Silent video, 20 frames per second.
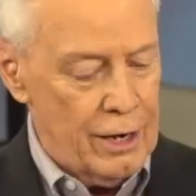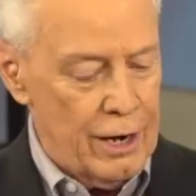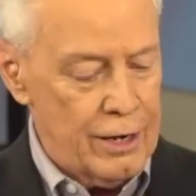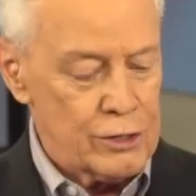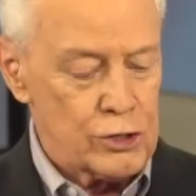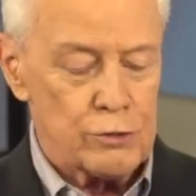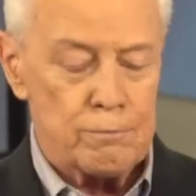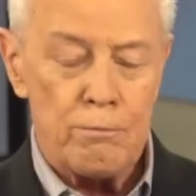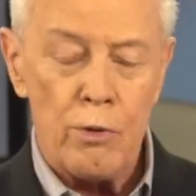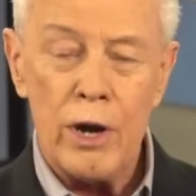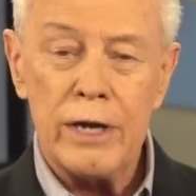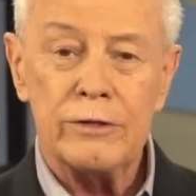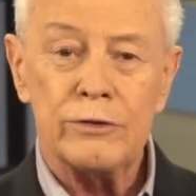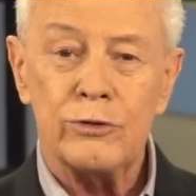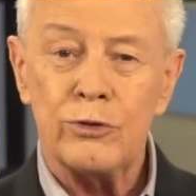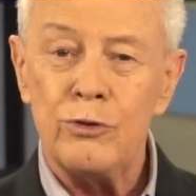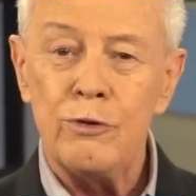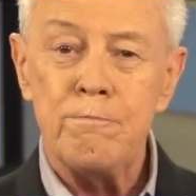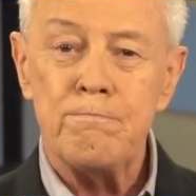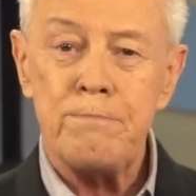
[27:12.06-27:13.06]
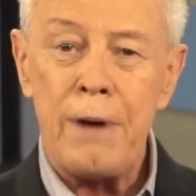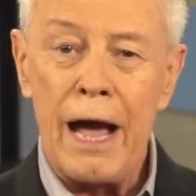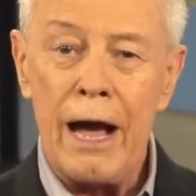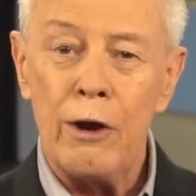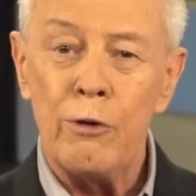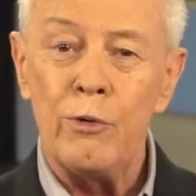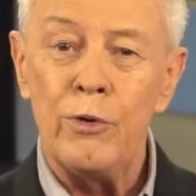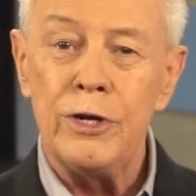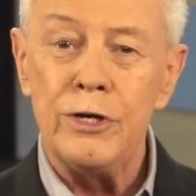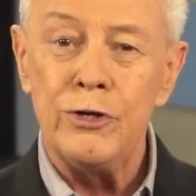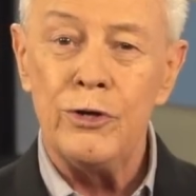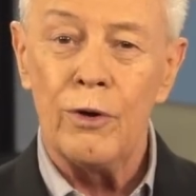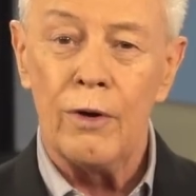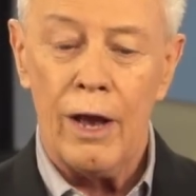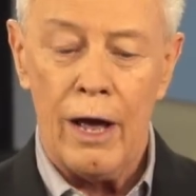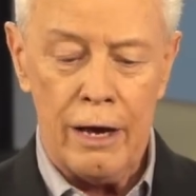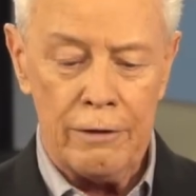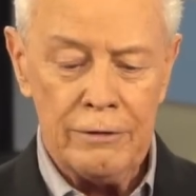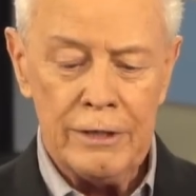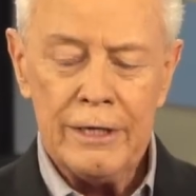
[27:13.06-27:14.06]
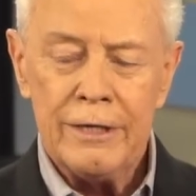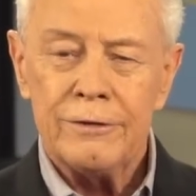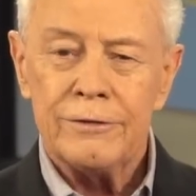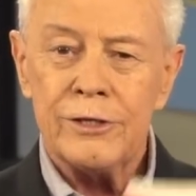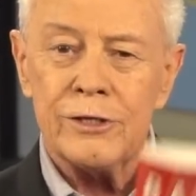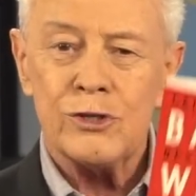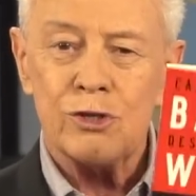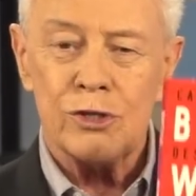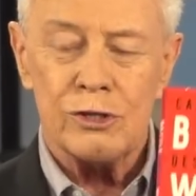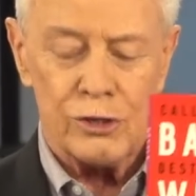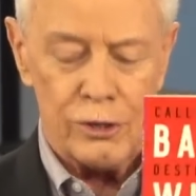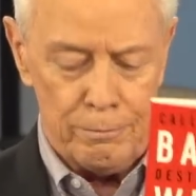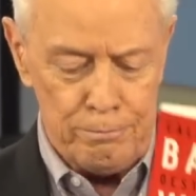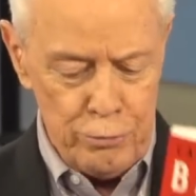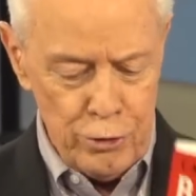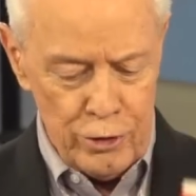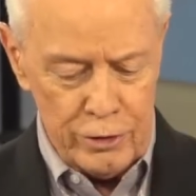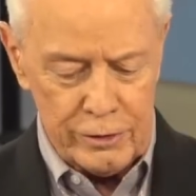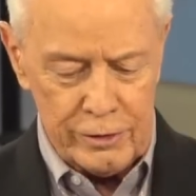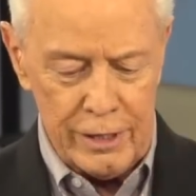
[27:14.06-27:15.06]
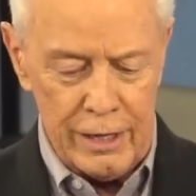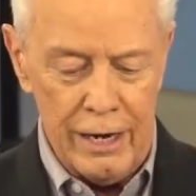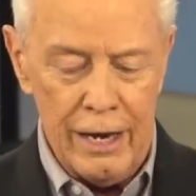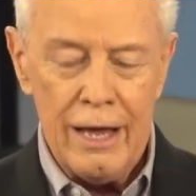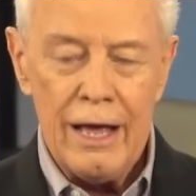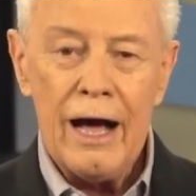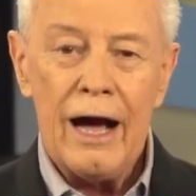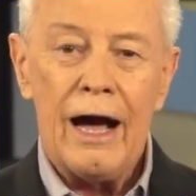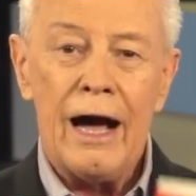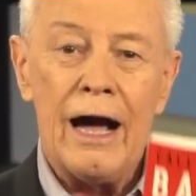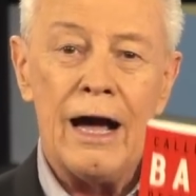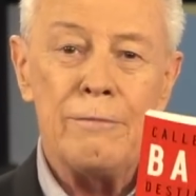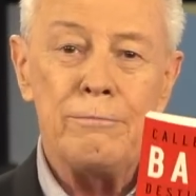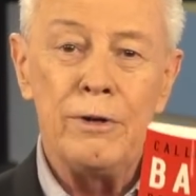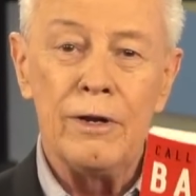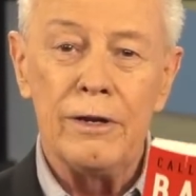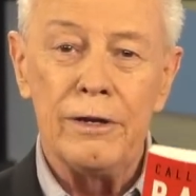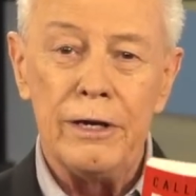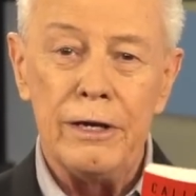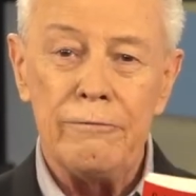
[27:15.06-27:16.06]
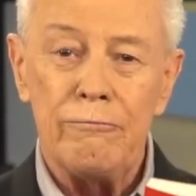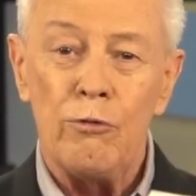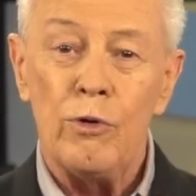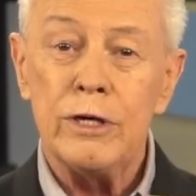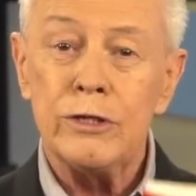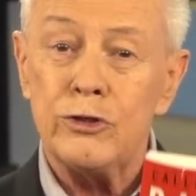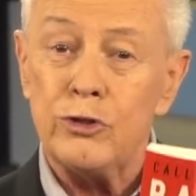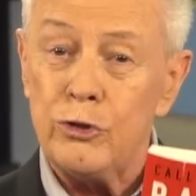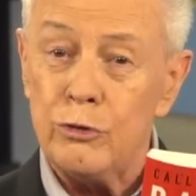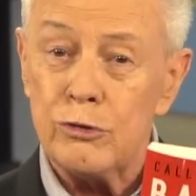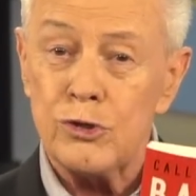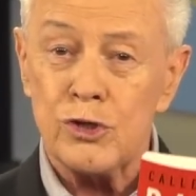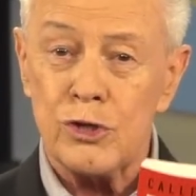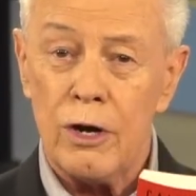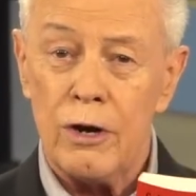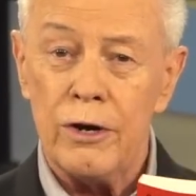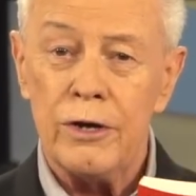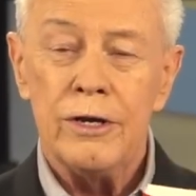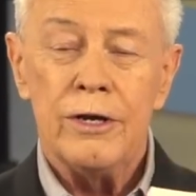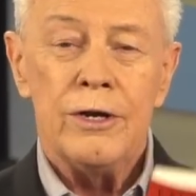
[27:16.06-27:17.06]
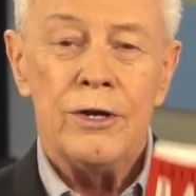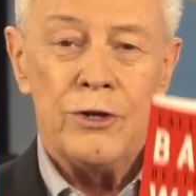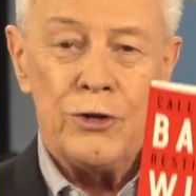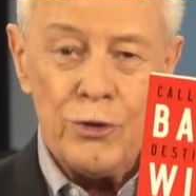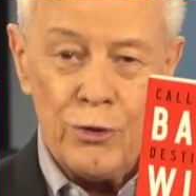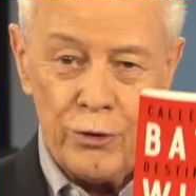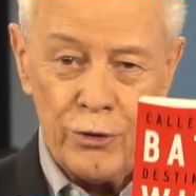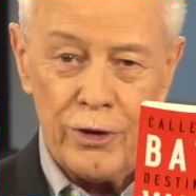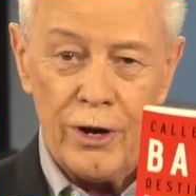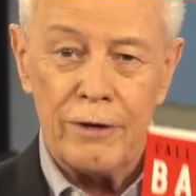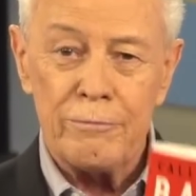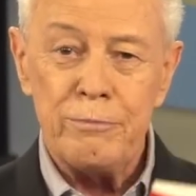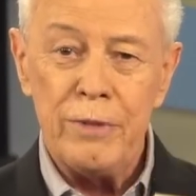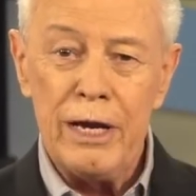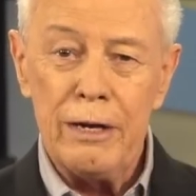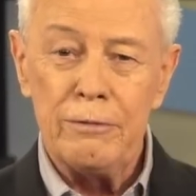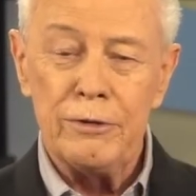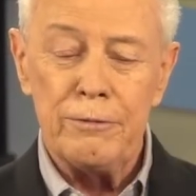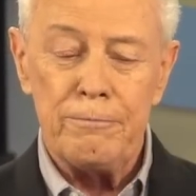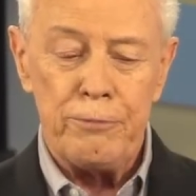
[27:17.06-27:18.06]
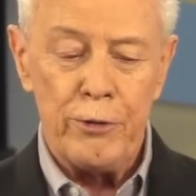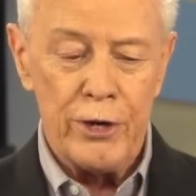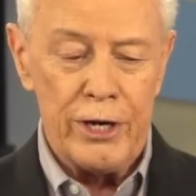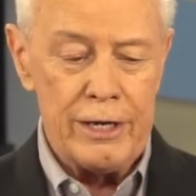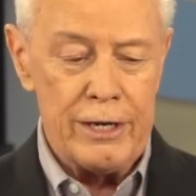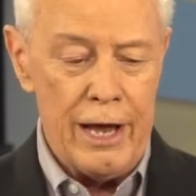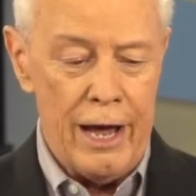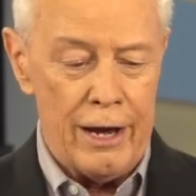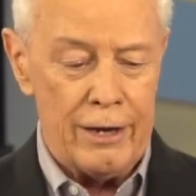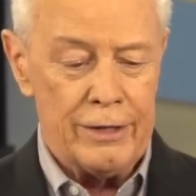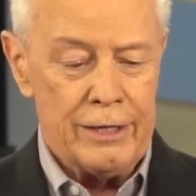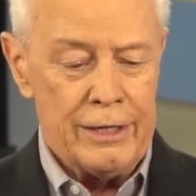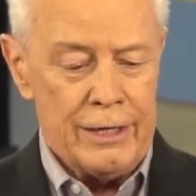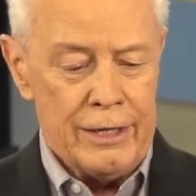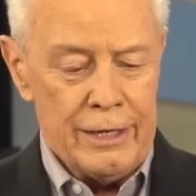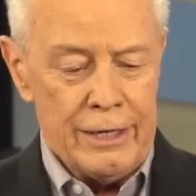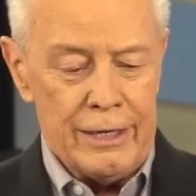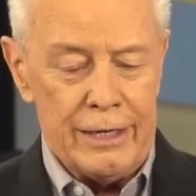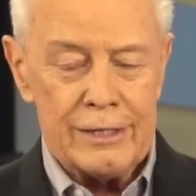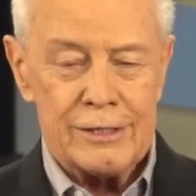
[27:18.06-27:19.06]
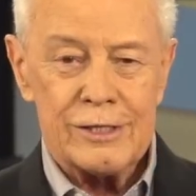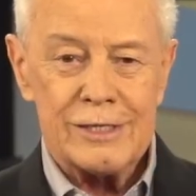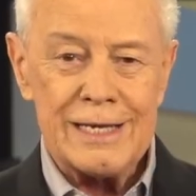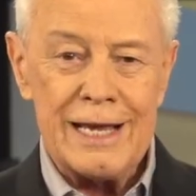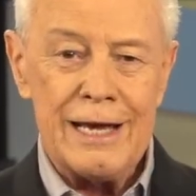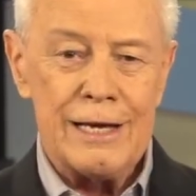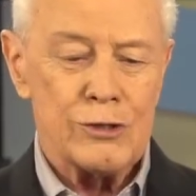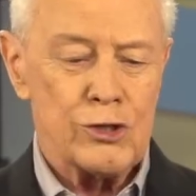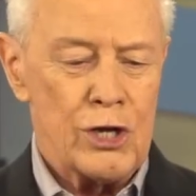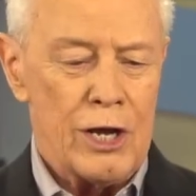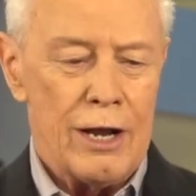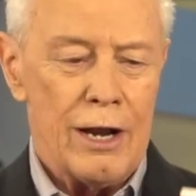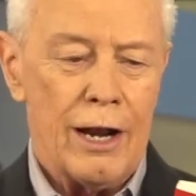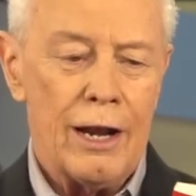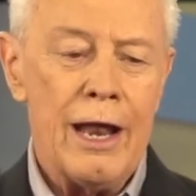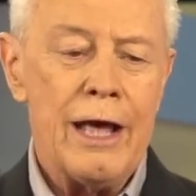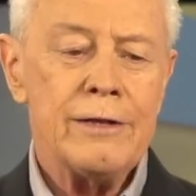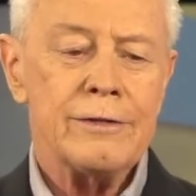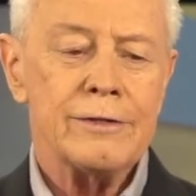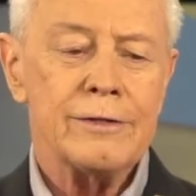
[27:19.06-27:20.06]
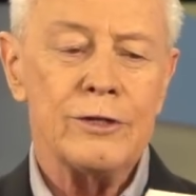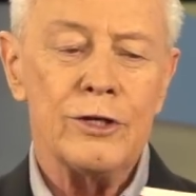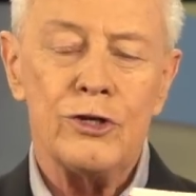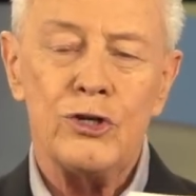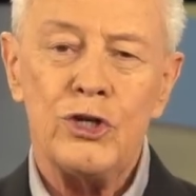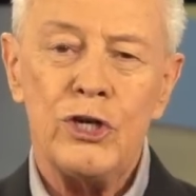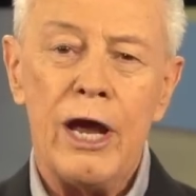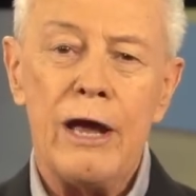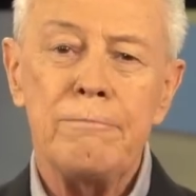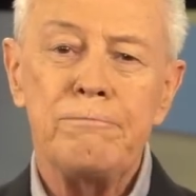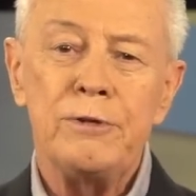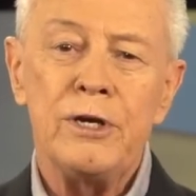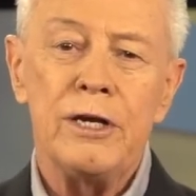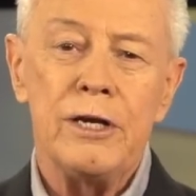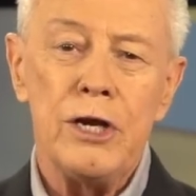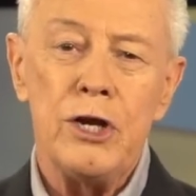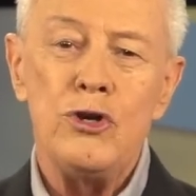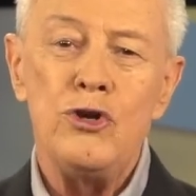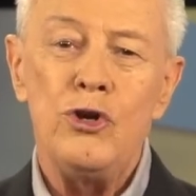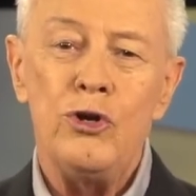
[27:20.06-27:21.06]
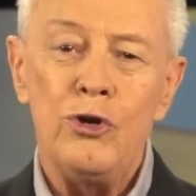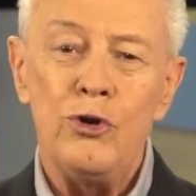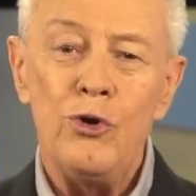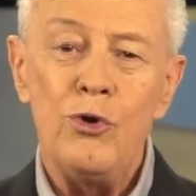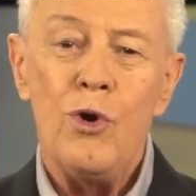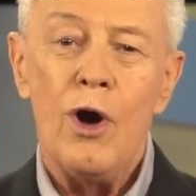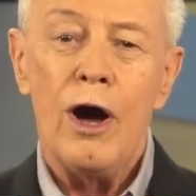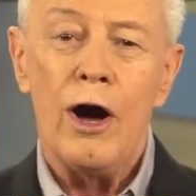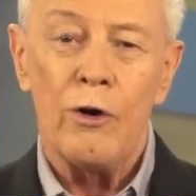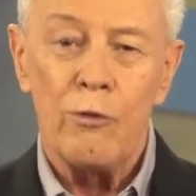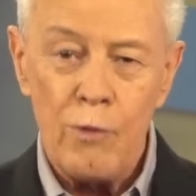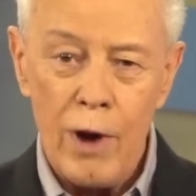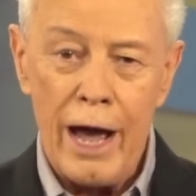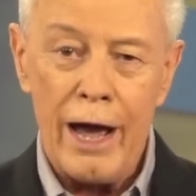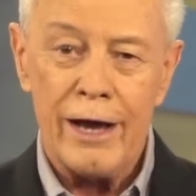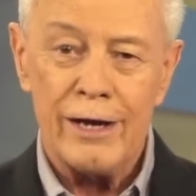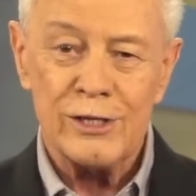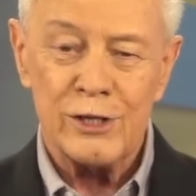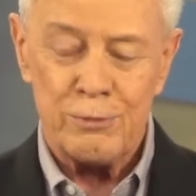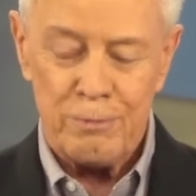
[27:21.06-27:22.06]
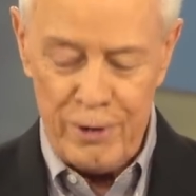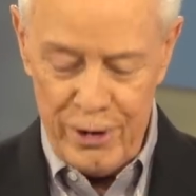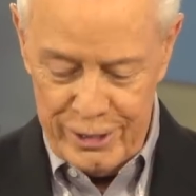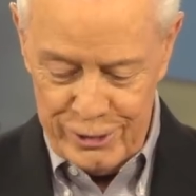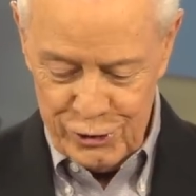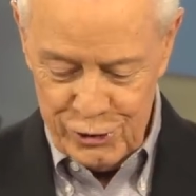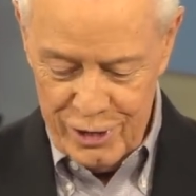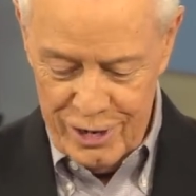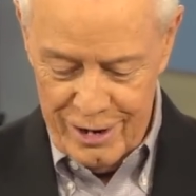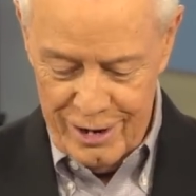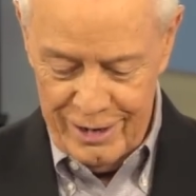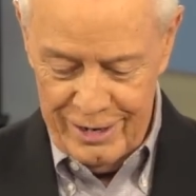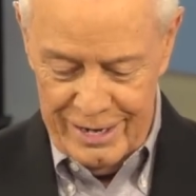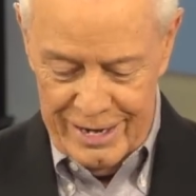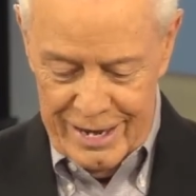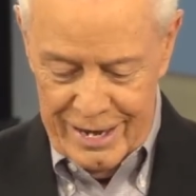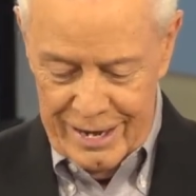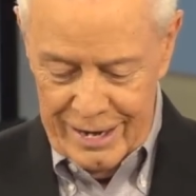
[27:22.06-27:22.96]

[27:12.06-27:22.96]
God's Breakthrough Power in Your Life. This is a book that I believe once you start, you'll not be able to put it down it says, Let the champion in you arise. Praise God.